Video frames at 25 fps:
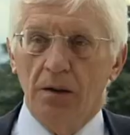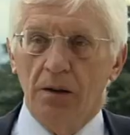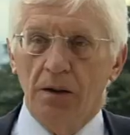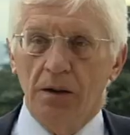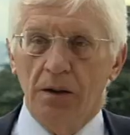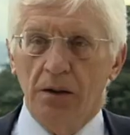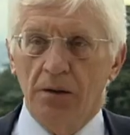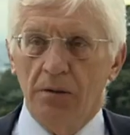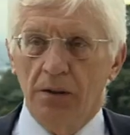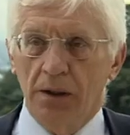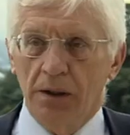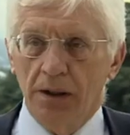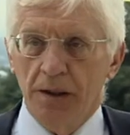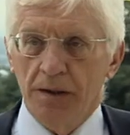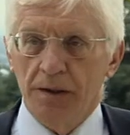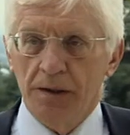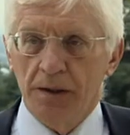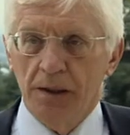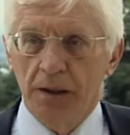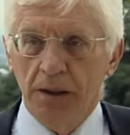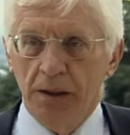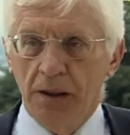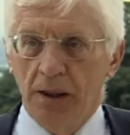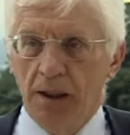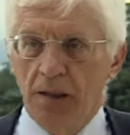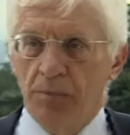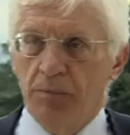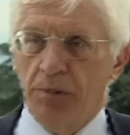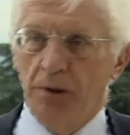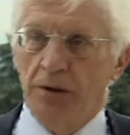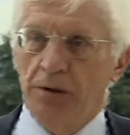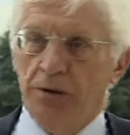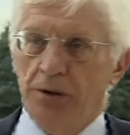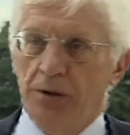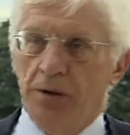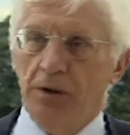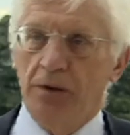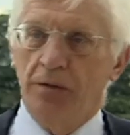The UNEC Air
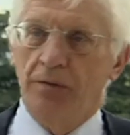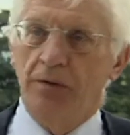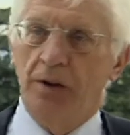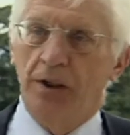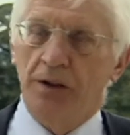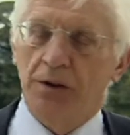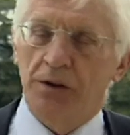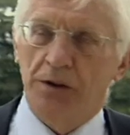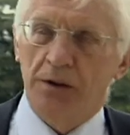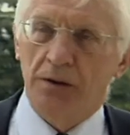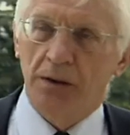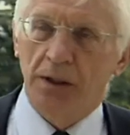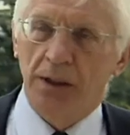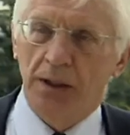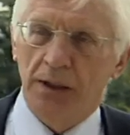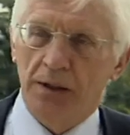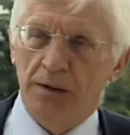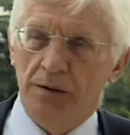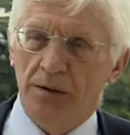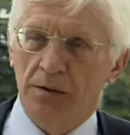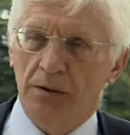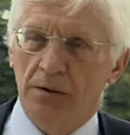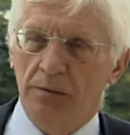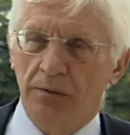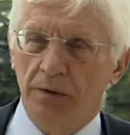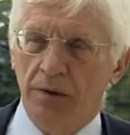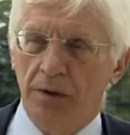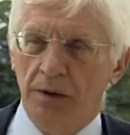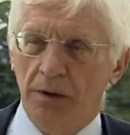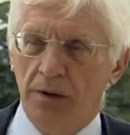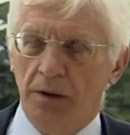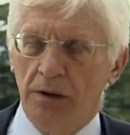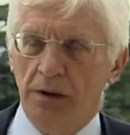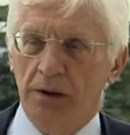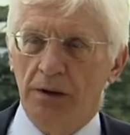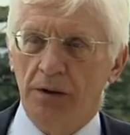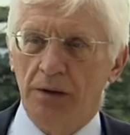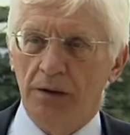Pollution Convention has over
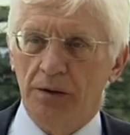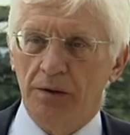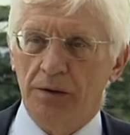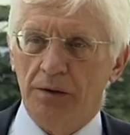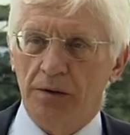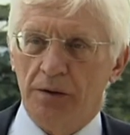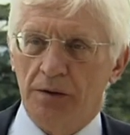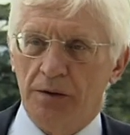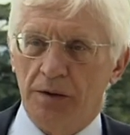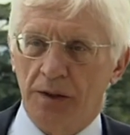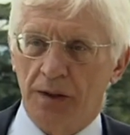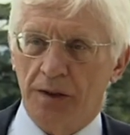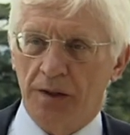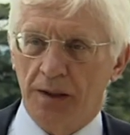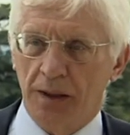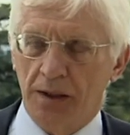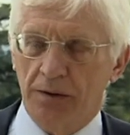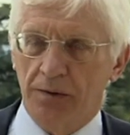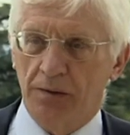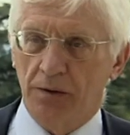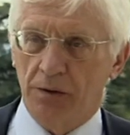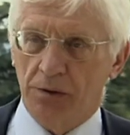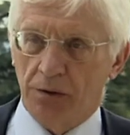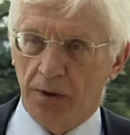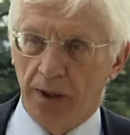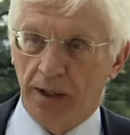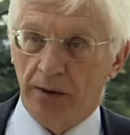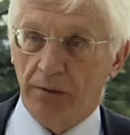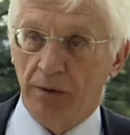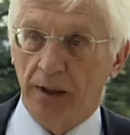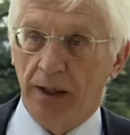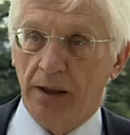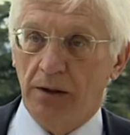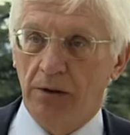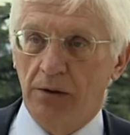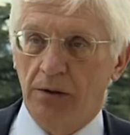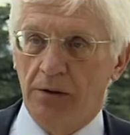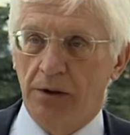30 years successful track
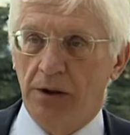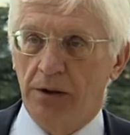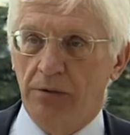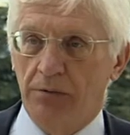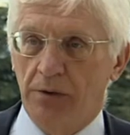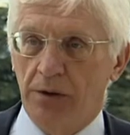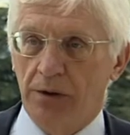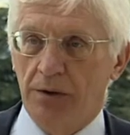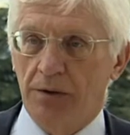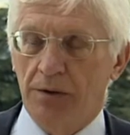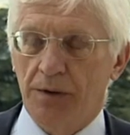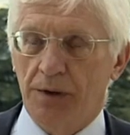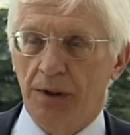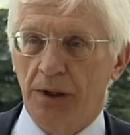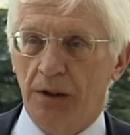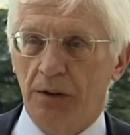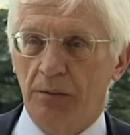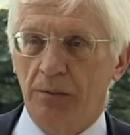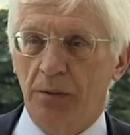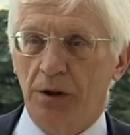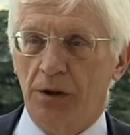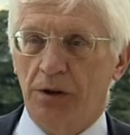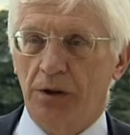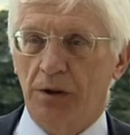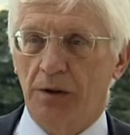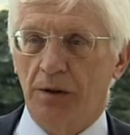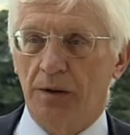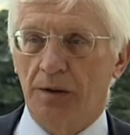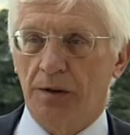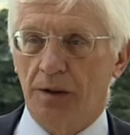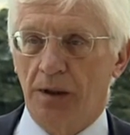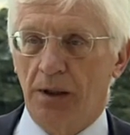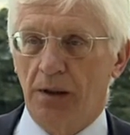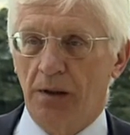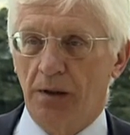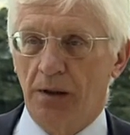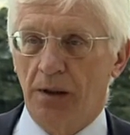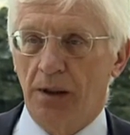record in reducing emissions
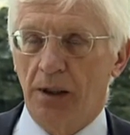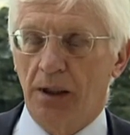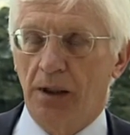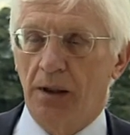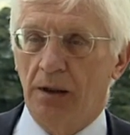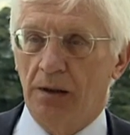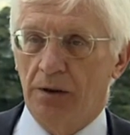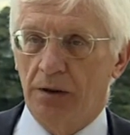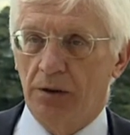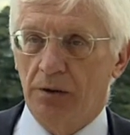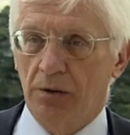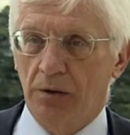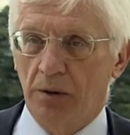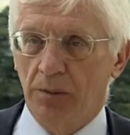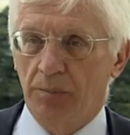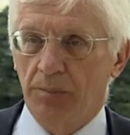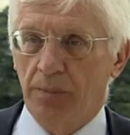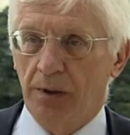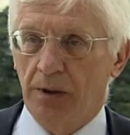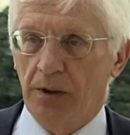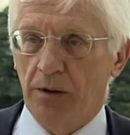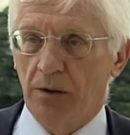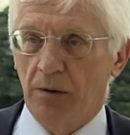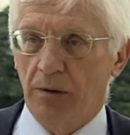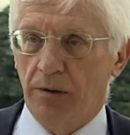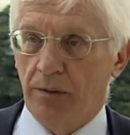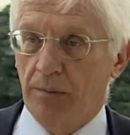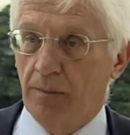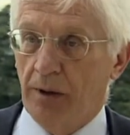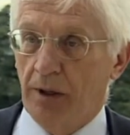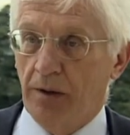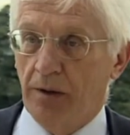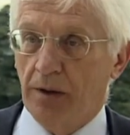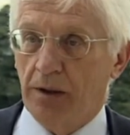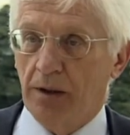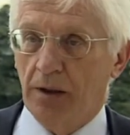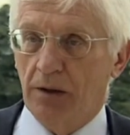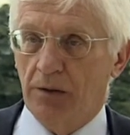in Europe, in North
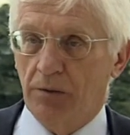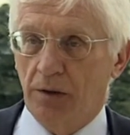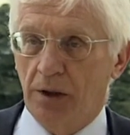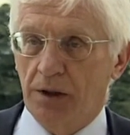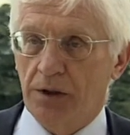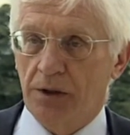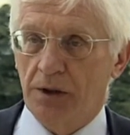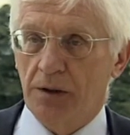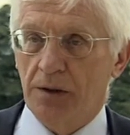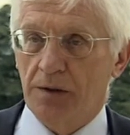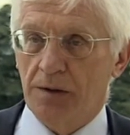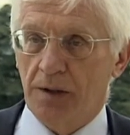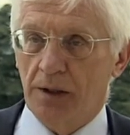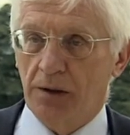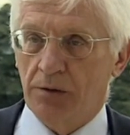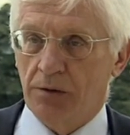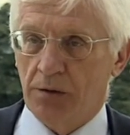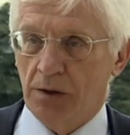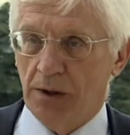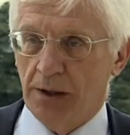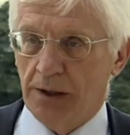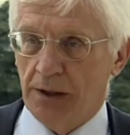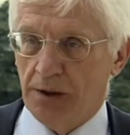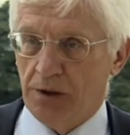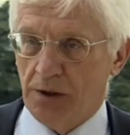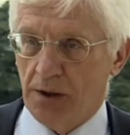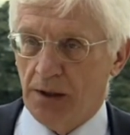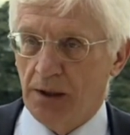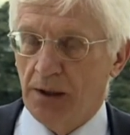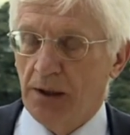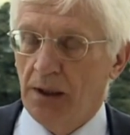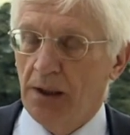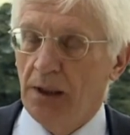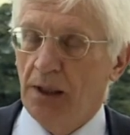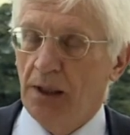America, Russia, Central Asia,